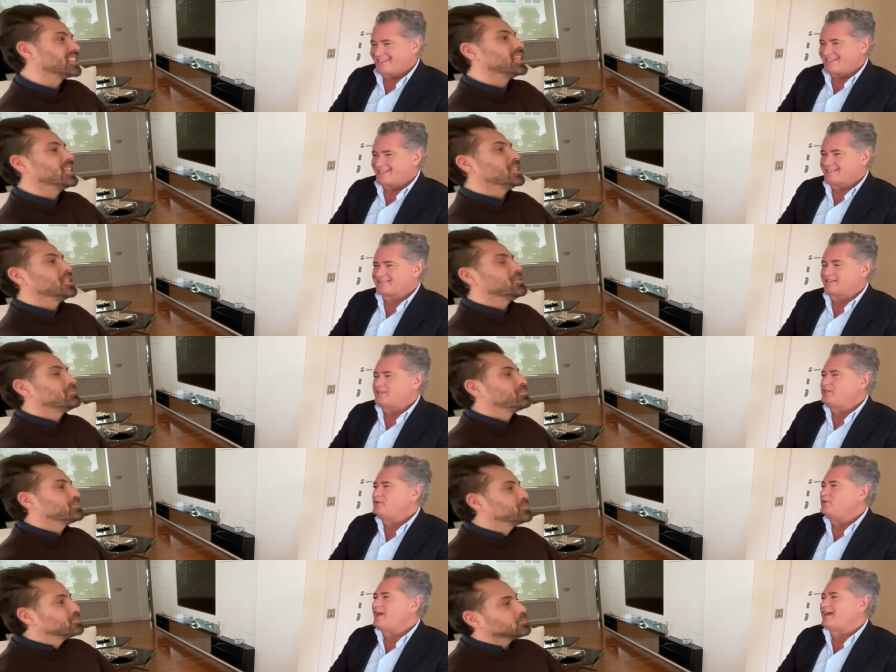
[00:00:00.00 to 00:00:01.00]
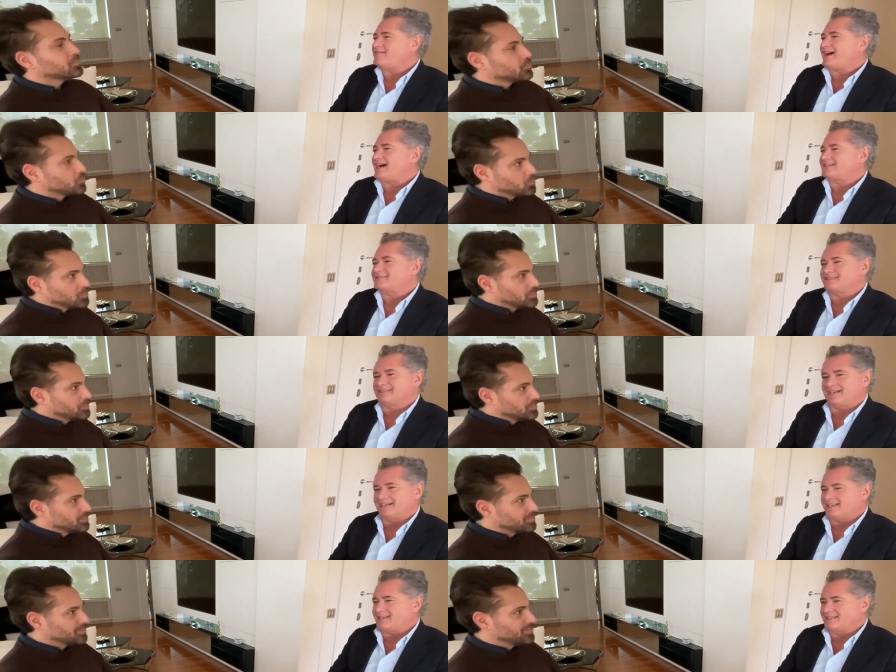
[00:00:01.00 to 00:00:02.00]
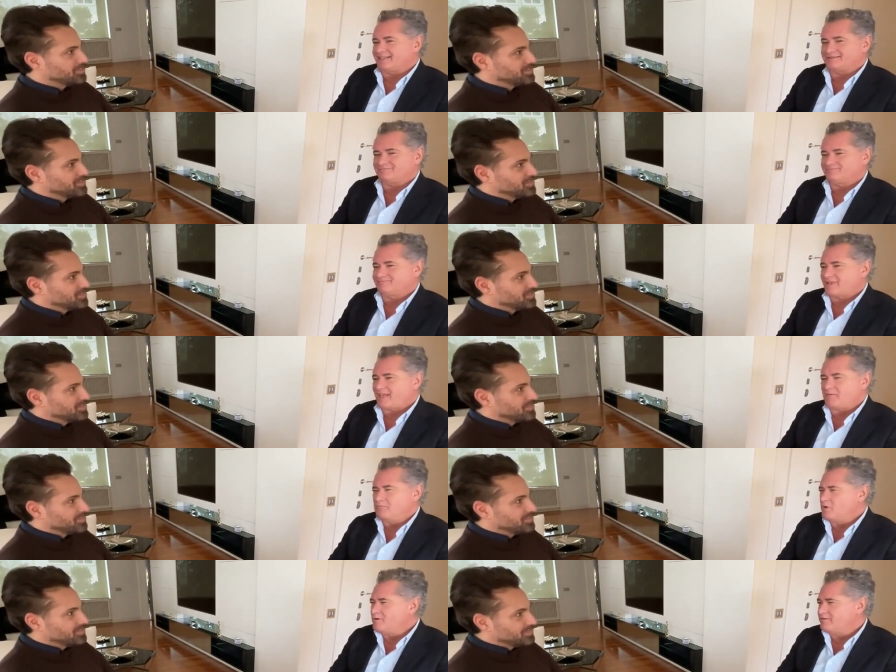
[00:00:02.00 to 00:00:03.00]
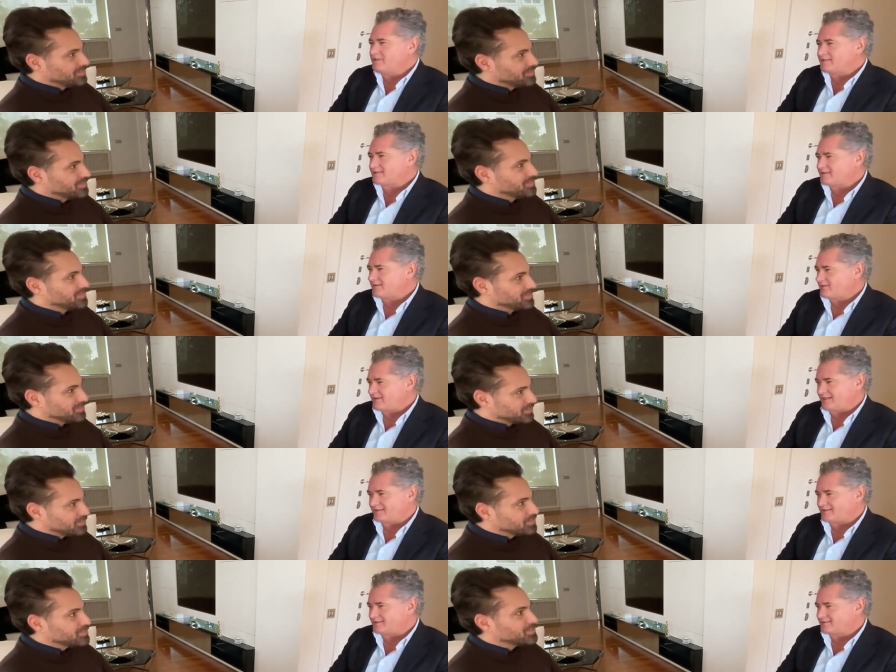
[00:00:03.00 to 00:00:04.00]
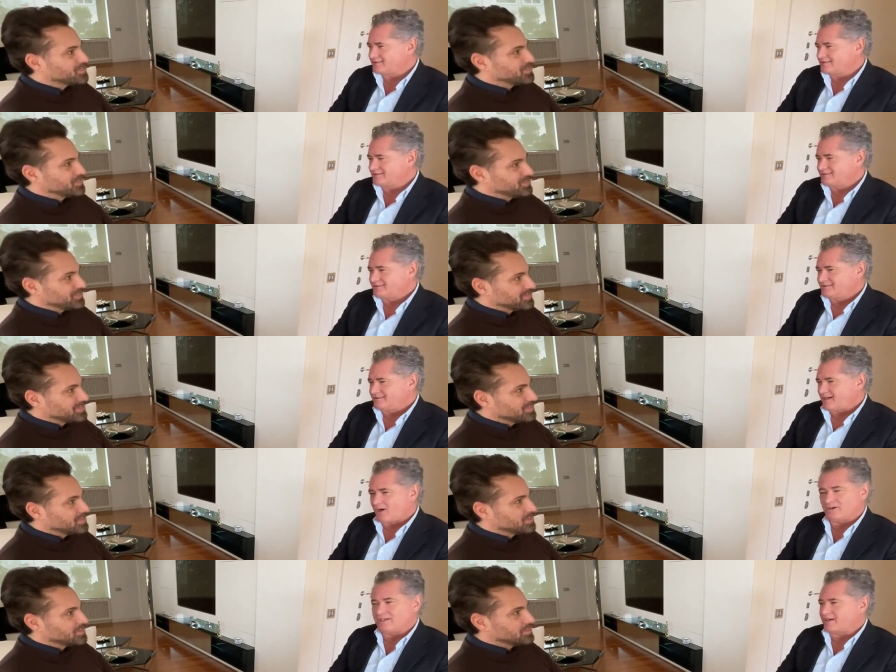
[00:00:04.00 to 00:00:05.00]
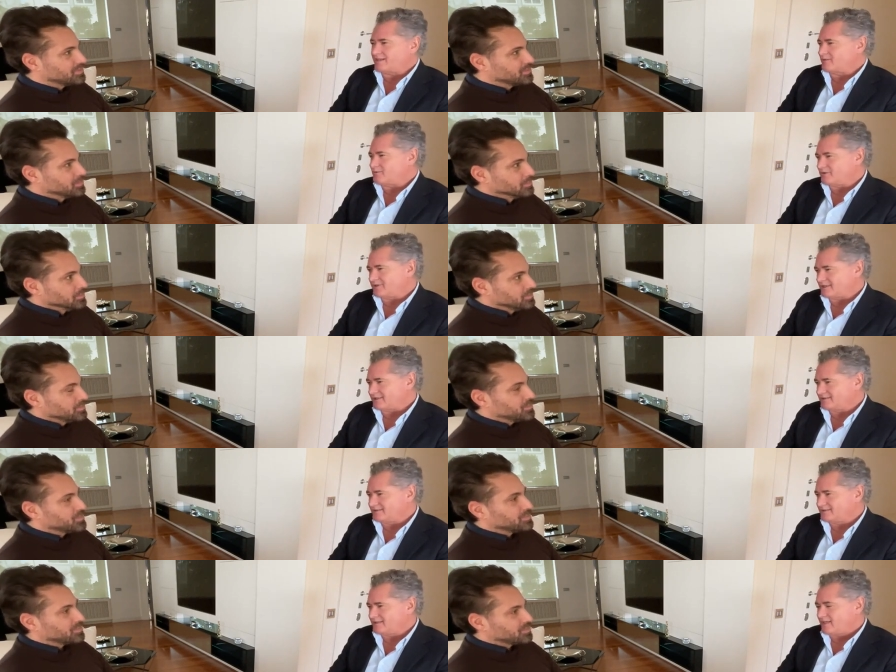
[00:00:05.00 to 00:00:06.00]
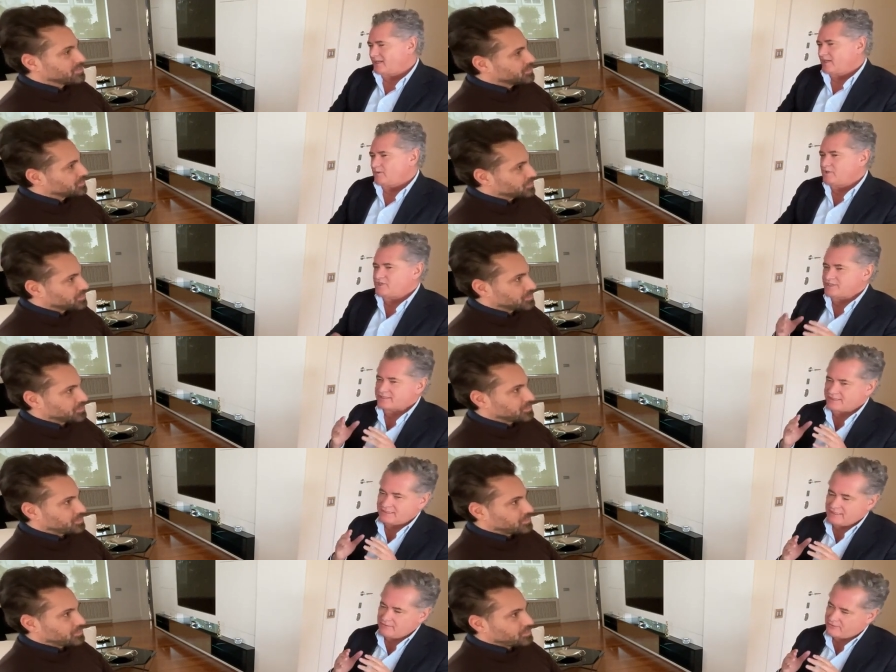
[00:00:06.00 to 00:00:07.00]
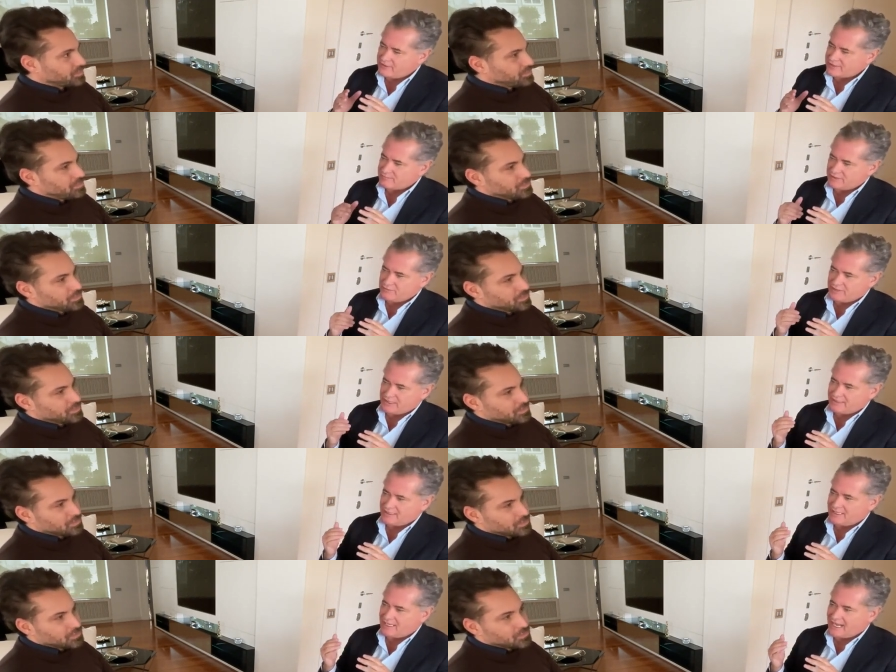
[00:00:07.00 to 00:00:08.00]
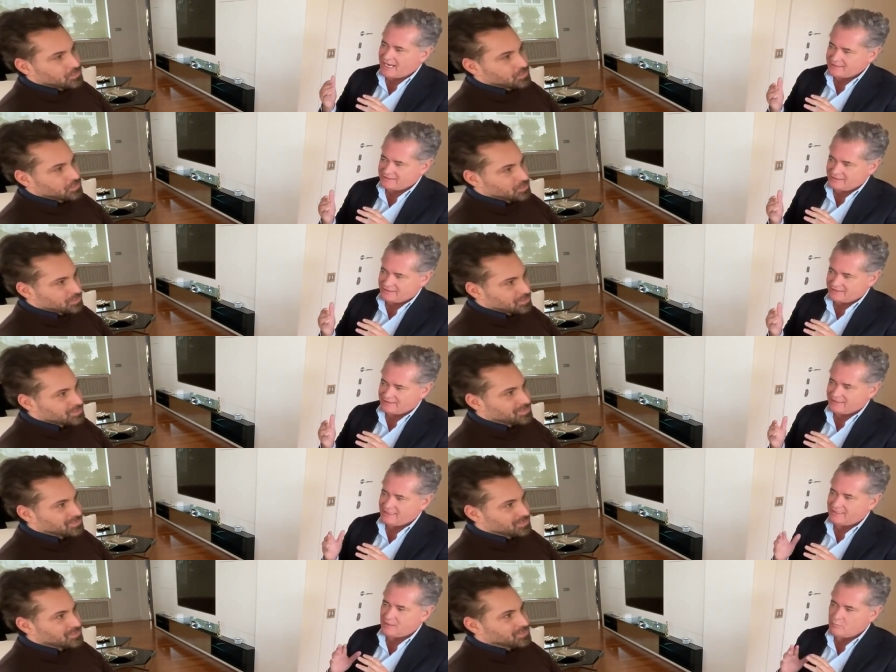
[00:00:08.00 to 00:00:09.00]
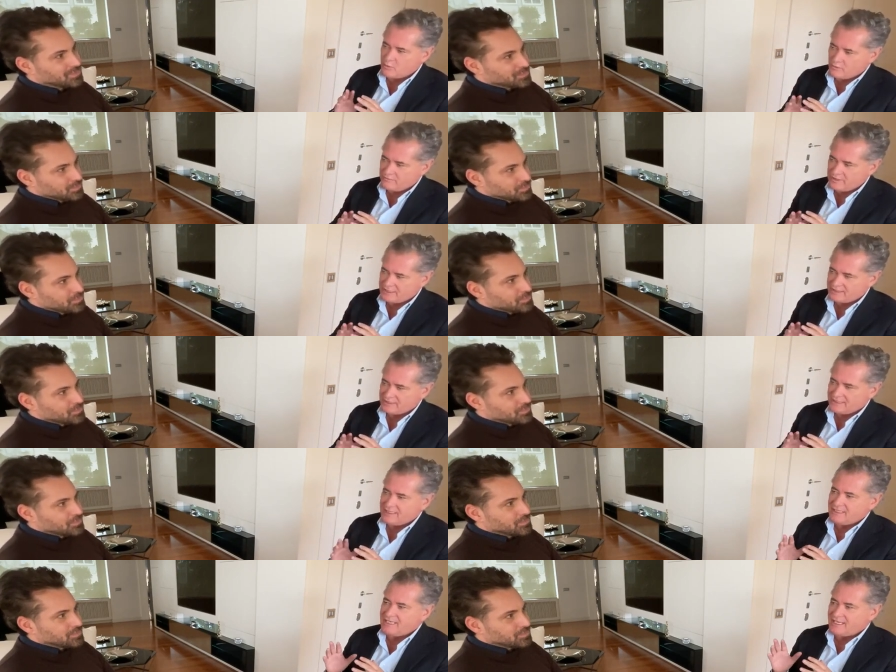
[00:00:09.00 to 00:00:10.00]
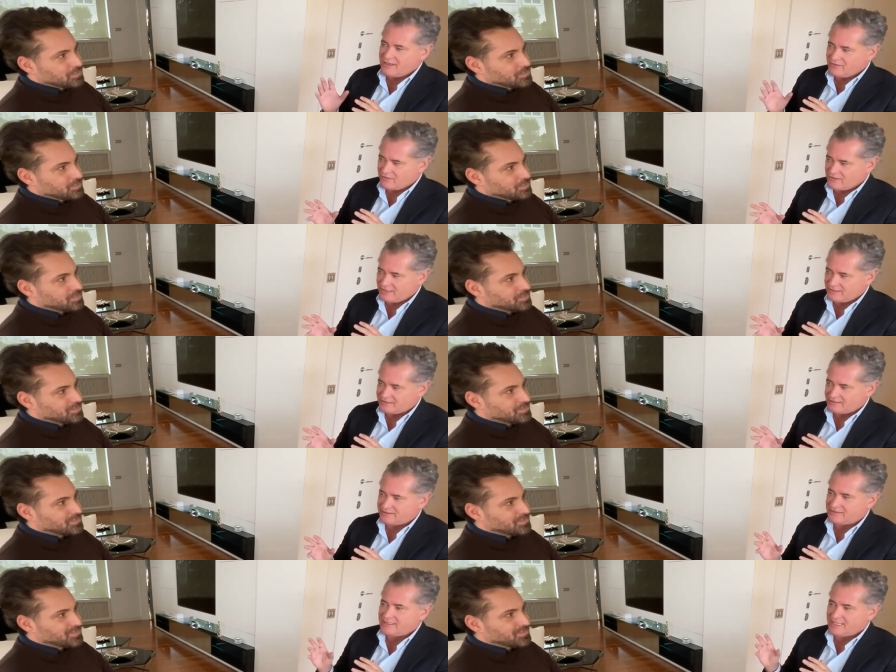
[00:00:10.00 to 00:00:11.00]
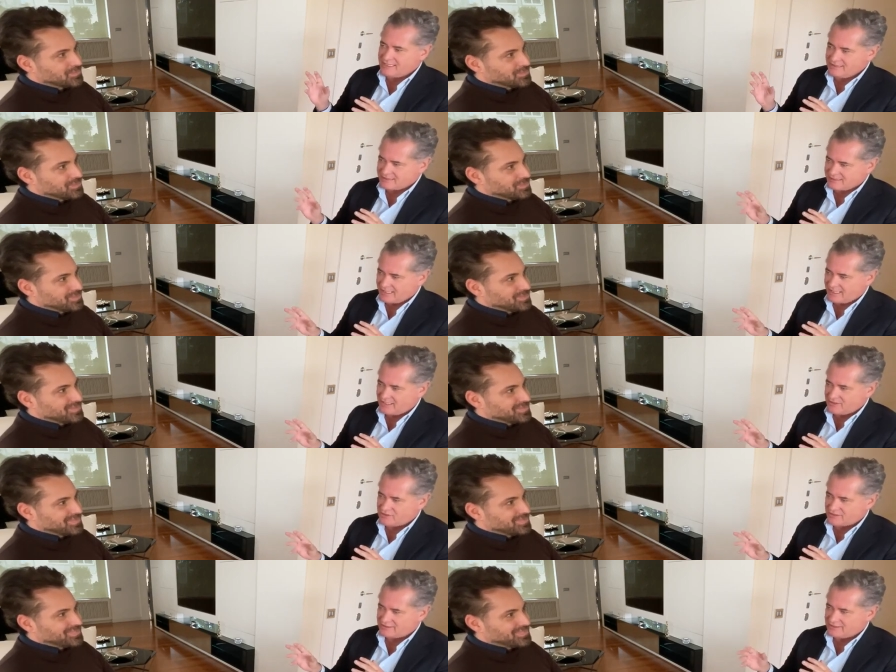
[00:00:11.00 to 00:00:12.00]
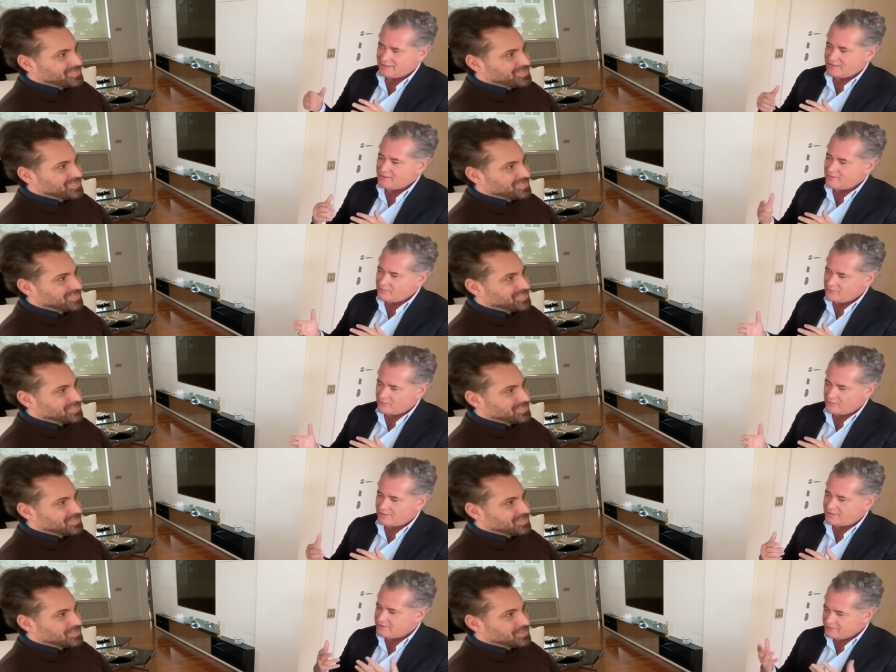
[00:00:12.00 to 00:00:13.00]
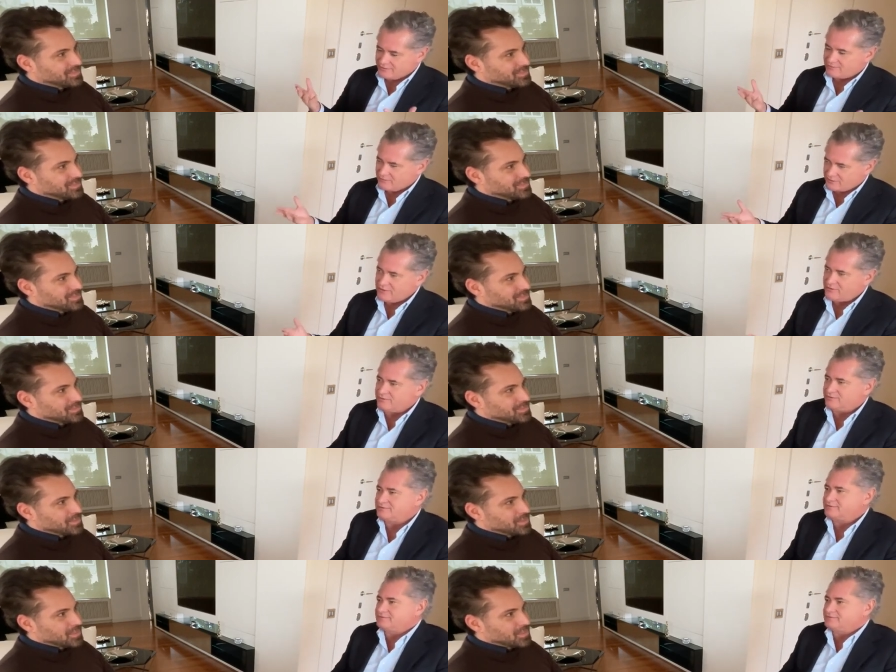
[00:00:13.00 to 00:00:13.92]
Speaker 1: Listen, you have acted like it in movies, theater, all around the world. Which is the difference between acting in a movie, in theater, in stage, for you know, for you.